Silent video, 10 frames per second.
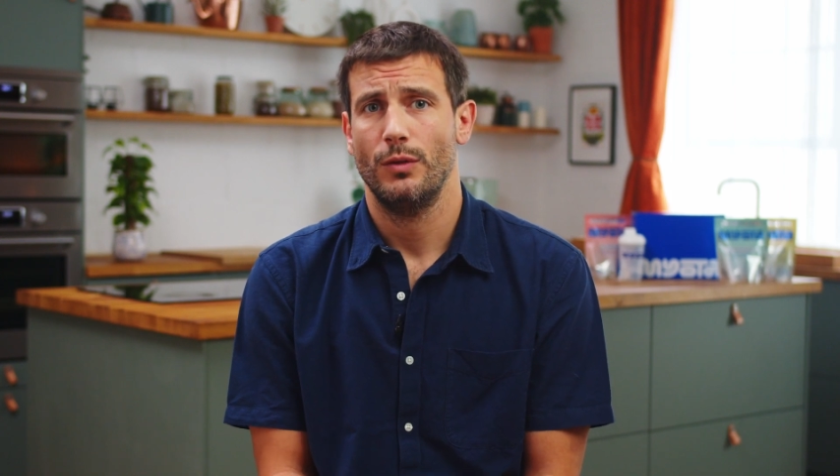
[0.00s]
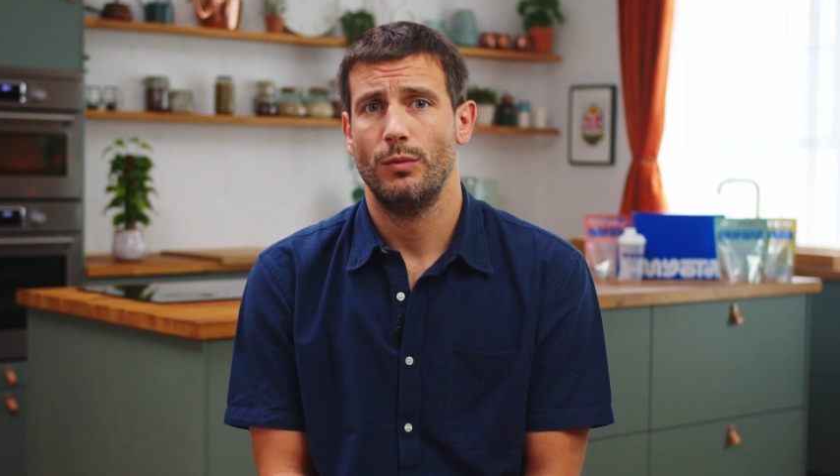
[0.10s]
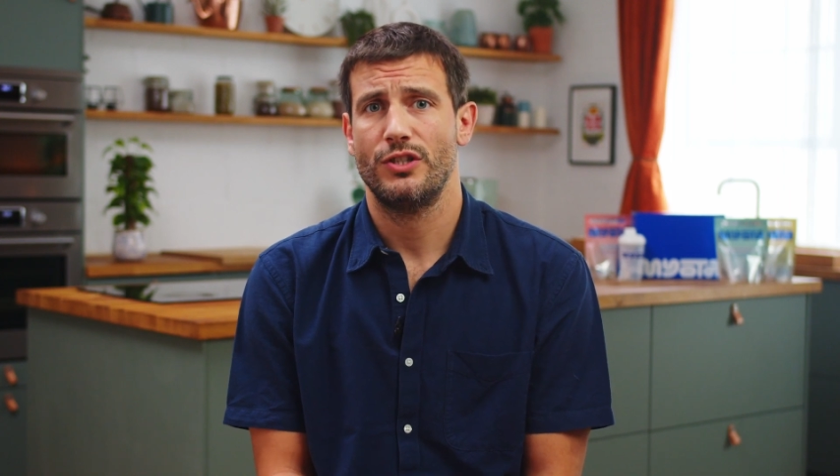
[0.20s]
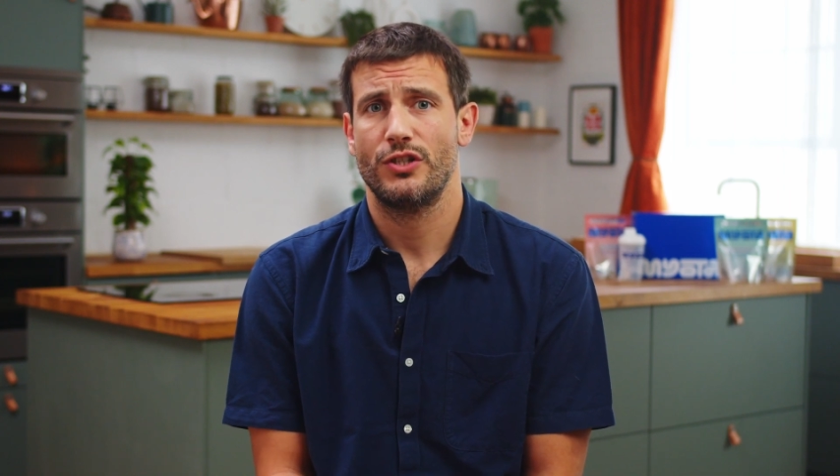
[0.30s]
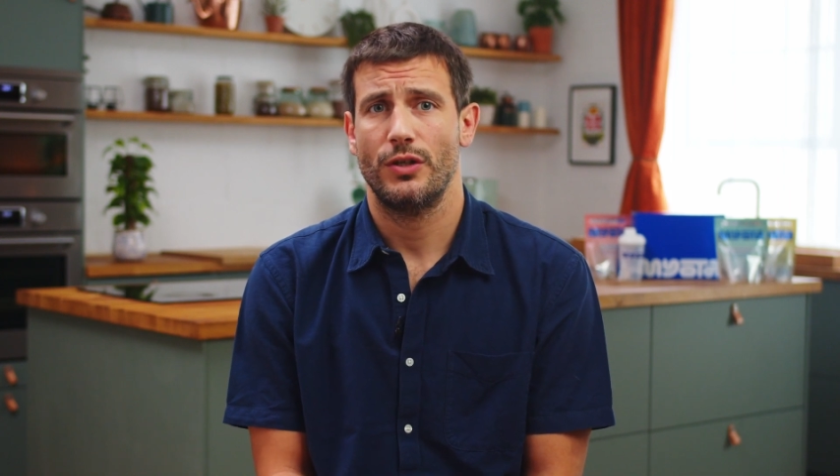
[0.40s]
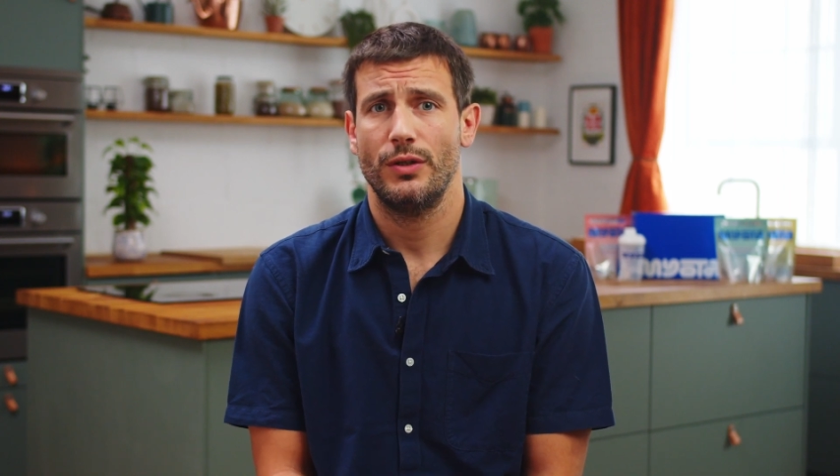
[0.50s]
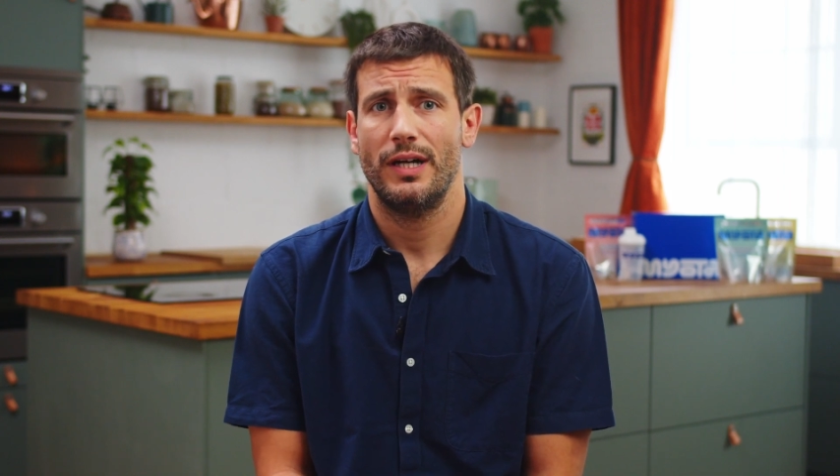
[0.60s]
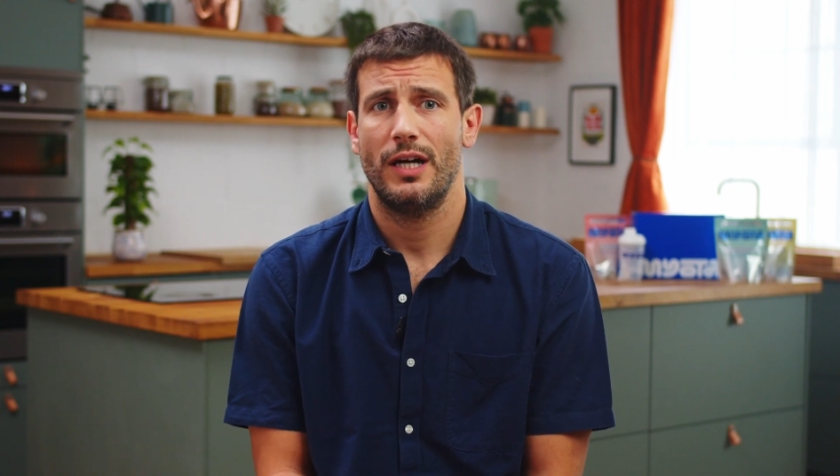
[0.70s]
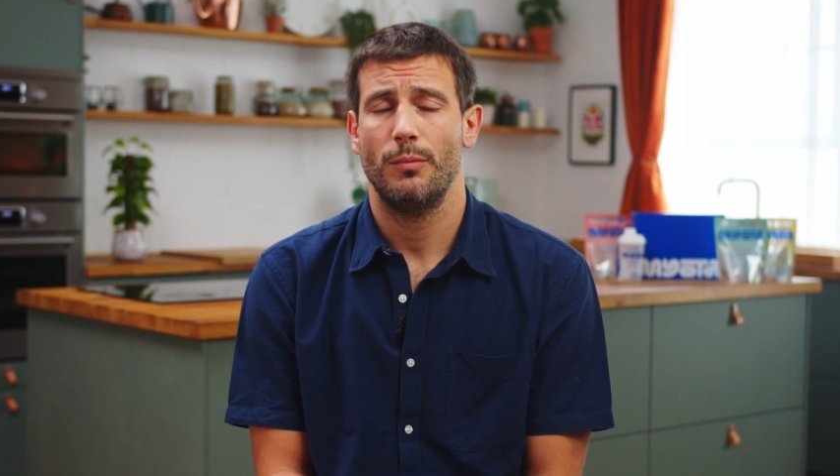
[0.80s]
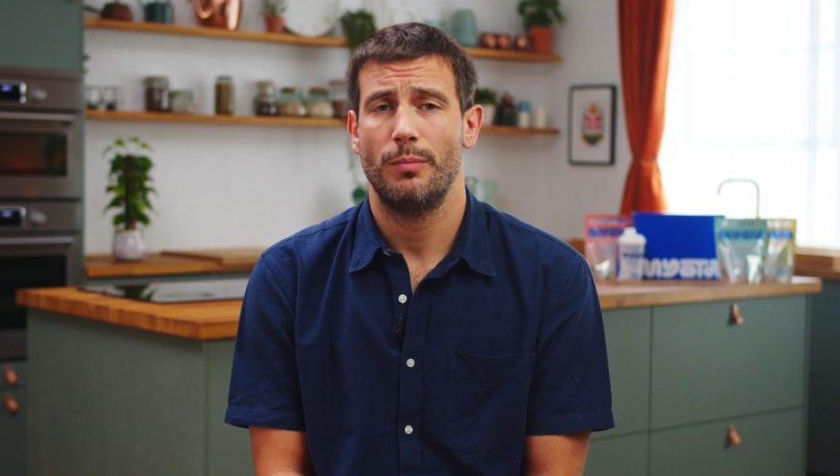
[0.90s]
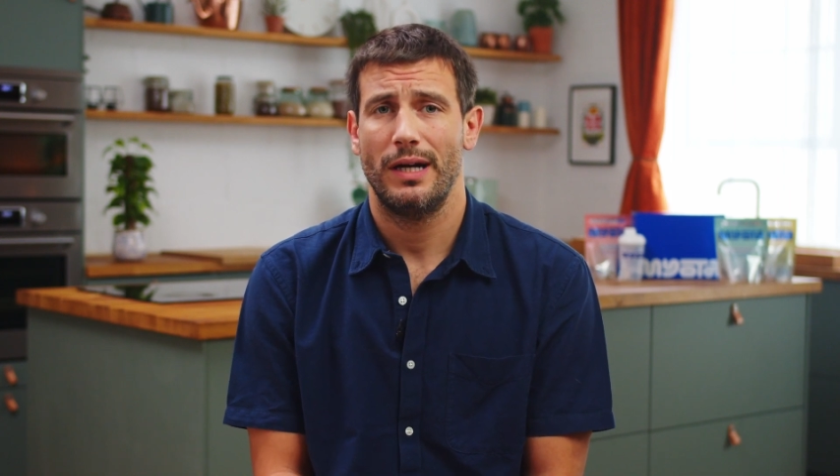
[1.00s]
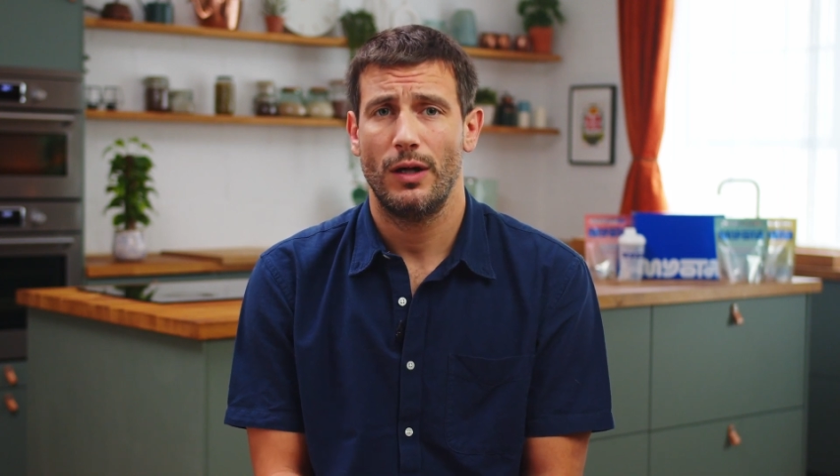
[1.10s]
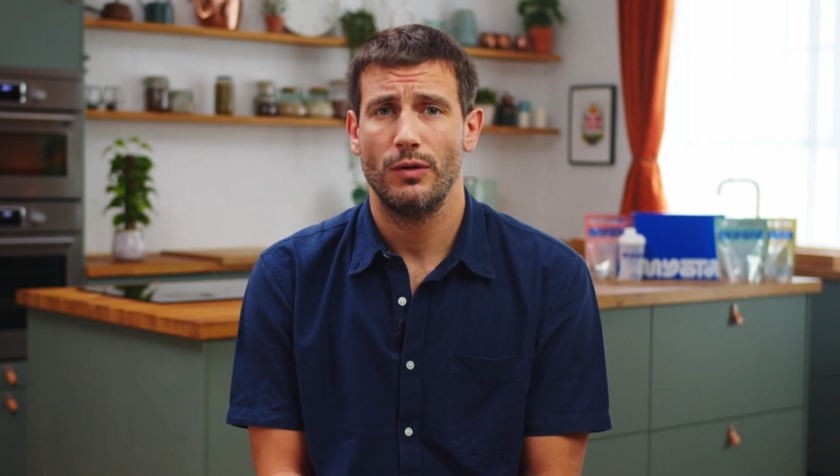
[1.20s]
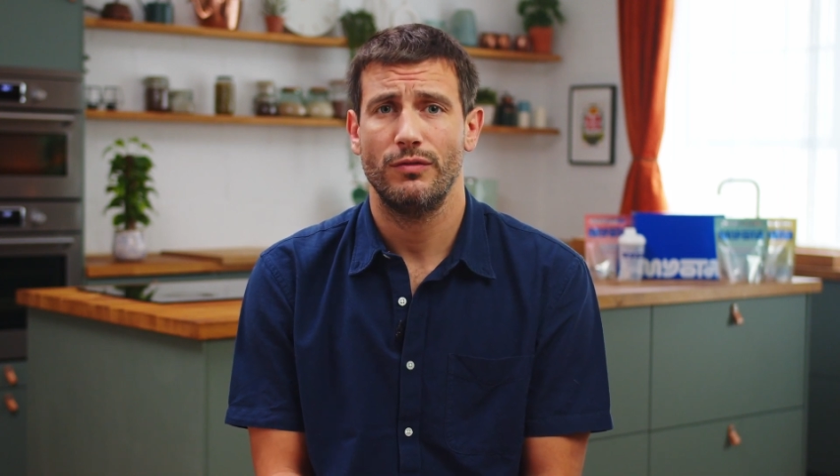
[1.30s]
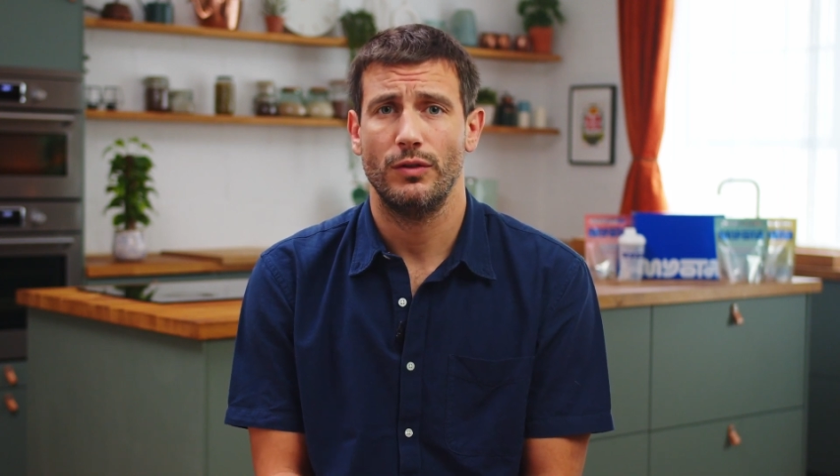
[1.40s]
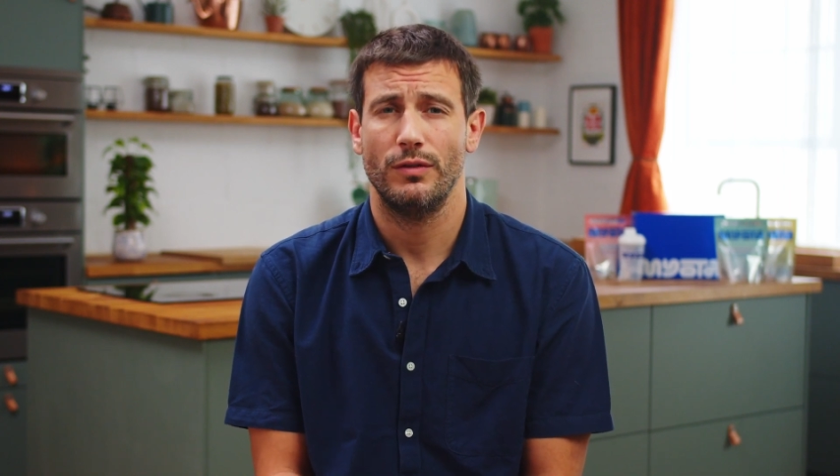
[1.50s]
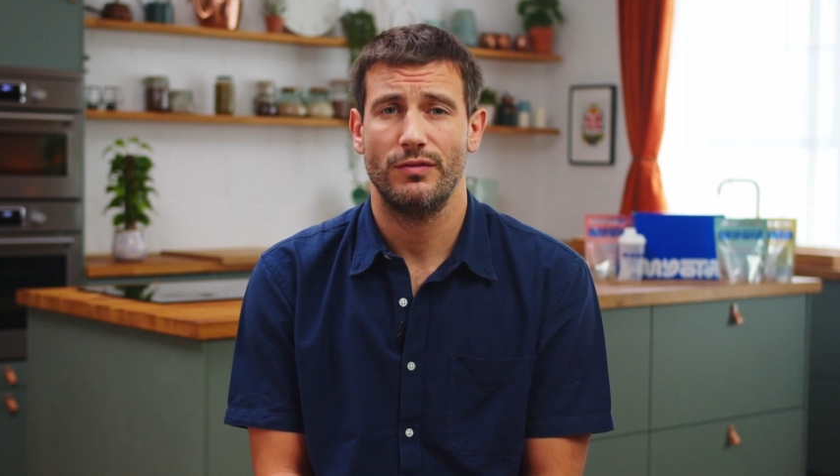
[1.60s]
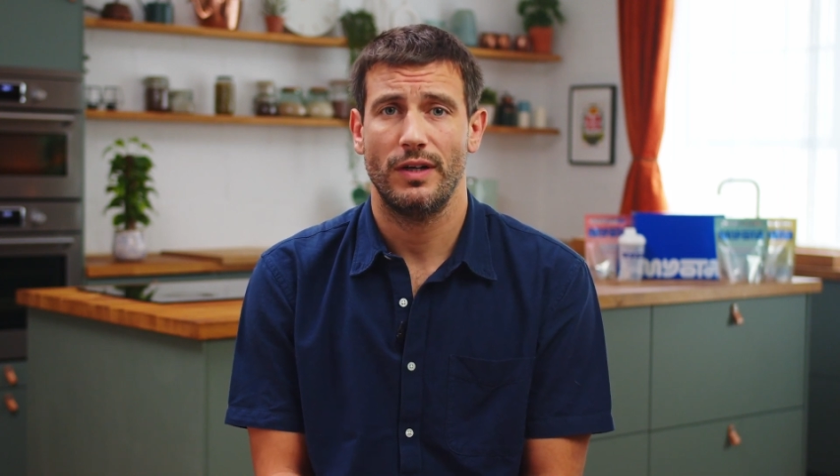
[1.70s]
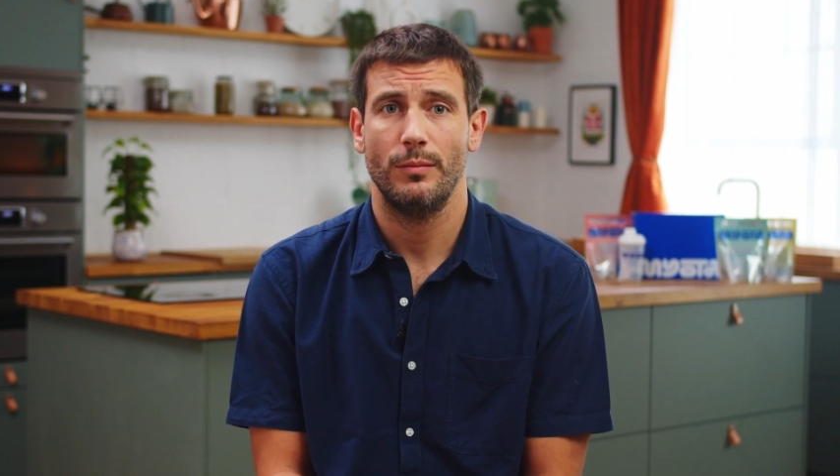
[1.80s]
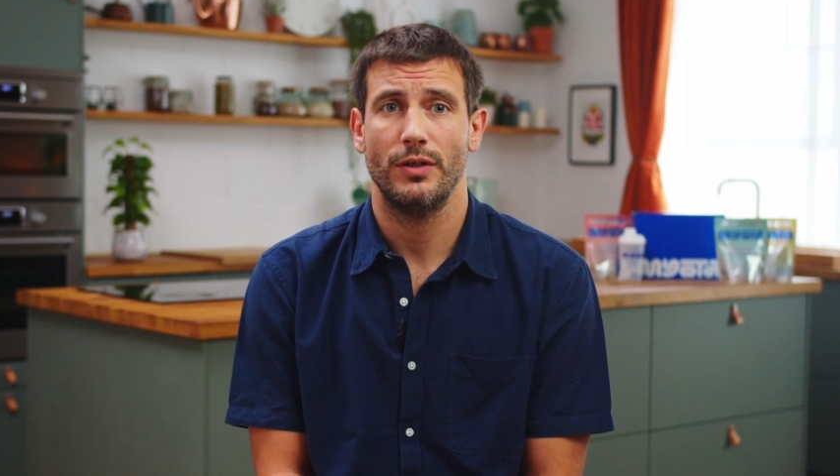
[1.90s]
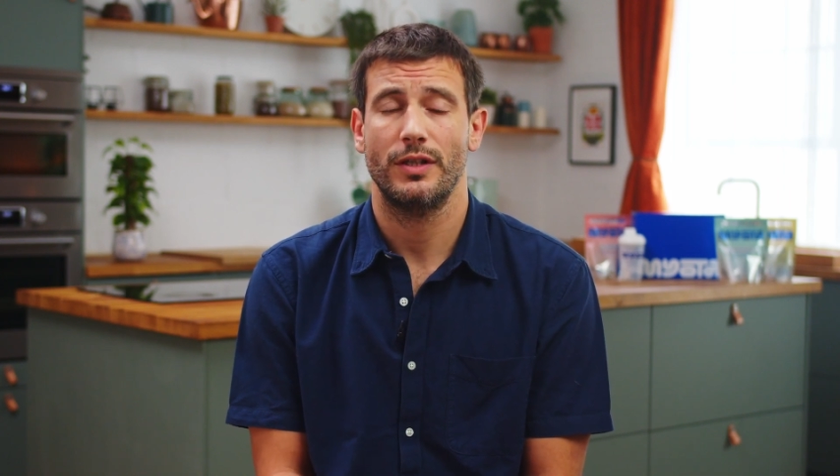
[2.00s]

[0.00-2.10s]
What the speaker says: which showed how powerful fiber